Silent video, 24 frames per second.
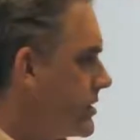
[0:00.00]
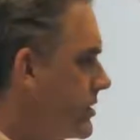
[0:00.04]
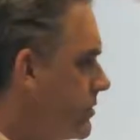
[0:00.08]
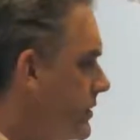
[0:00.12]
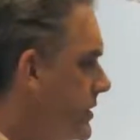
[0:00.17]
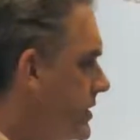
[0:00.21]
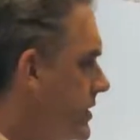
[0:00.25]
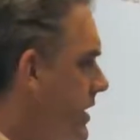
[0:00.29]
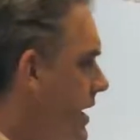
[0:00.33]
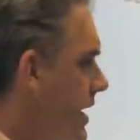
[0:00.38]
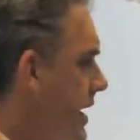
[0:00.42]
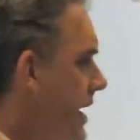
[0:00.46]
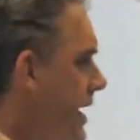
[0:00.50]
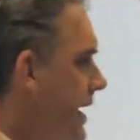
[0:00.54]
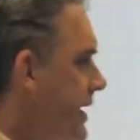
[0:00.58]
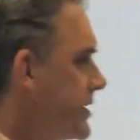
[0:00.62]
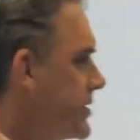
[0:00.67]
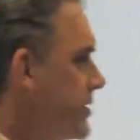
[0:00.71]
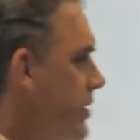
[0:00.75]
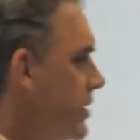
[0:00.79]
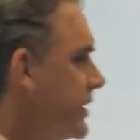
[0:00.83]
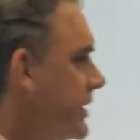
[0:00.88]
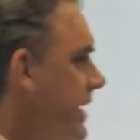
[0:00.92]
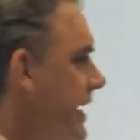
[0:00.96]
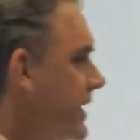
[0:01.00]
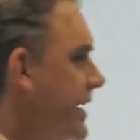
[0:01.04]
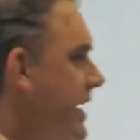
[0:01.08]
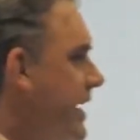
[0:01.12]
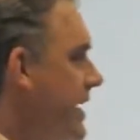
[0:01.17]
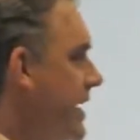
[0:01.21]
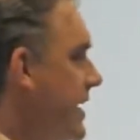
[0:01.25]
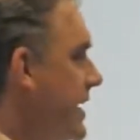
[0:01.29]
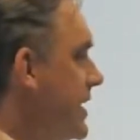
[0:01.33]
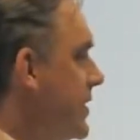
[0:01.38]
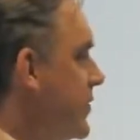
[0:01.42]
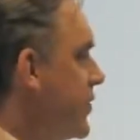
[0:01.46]
So it's not that
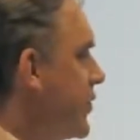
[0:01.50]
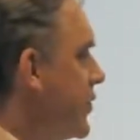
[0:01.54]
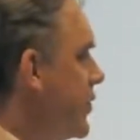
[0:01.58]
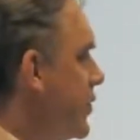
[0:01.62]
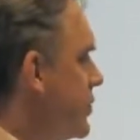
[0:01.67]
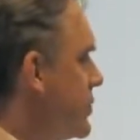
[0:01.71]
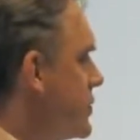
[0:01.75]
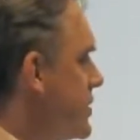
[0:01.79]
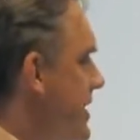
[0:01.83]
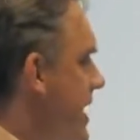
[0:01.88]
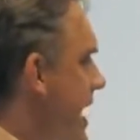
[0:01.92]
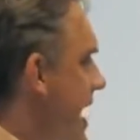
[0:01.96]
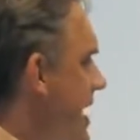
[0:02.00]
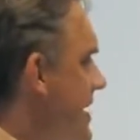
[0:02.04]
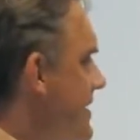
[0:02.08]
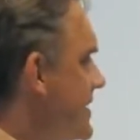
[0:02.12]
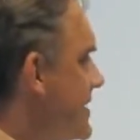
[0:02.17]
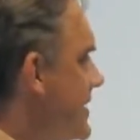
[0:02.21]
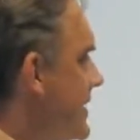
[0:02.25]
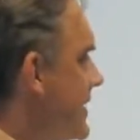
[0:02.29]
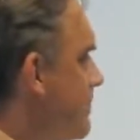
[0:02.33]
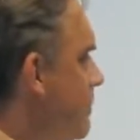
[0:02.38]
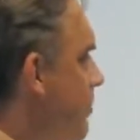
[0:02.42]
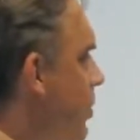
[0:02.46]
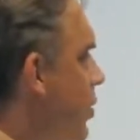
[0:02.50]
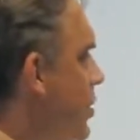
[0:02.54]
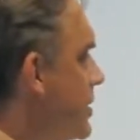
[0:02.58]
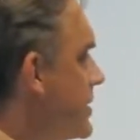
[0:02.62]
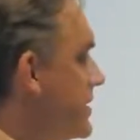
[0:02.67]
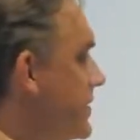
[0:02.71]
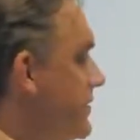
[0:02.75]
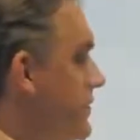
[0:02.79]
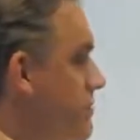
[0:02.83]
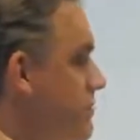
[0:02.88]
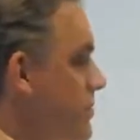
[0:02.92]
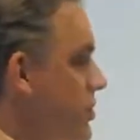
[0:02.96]
kind of enthusiastic
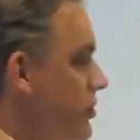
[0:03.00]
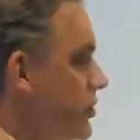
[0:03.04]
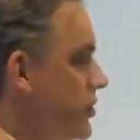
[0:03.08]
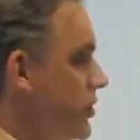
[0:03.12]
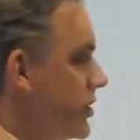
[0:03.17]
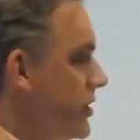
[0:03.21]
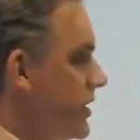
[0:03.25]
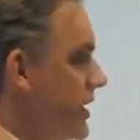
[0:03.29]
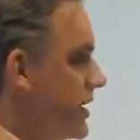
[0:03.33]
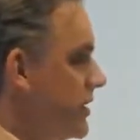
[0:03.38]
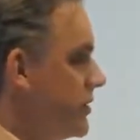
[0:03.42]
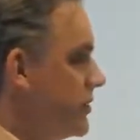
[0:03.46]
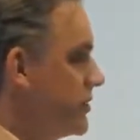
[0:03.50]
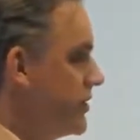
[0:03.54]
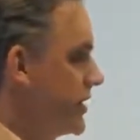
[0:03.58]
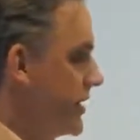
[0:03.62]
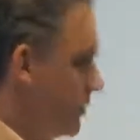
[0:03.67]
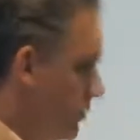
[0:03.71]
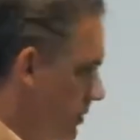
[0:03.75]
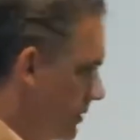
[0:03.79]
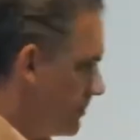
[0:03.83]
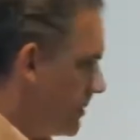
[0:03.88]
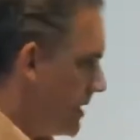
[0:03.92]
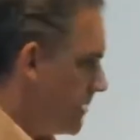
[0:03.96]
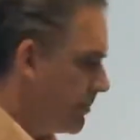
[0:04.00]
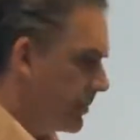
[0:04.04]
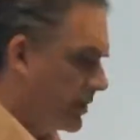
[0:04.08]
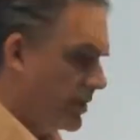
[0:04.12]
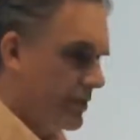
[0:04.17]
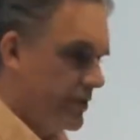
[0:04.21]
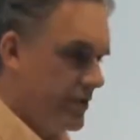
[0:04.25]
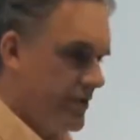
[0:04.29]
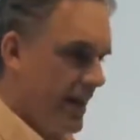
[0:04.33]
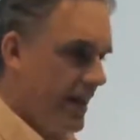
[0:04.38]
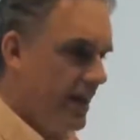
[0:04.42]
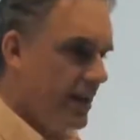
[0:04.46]
positive emotion that you see when people
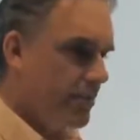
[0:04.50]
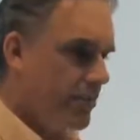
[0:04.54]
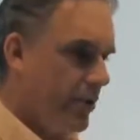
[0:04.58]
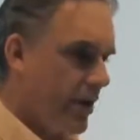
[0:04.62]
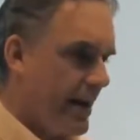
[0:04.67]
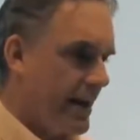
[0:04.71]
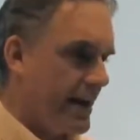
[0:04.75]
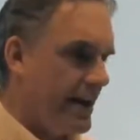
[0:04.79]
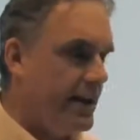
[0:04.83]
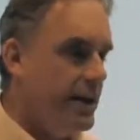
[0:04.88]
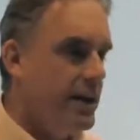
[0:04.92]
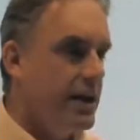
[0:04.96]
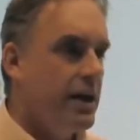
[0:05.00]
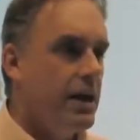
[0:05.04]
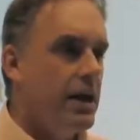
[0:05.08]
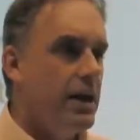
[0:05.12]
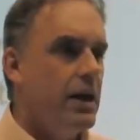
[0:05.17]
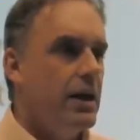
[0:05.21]
are celebrating.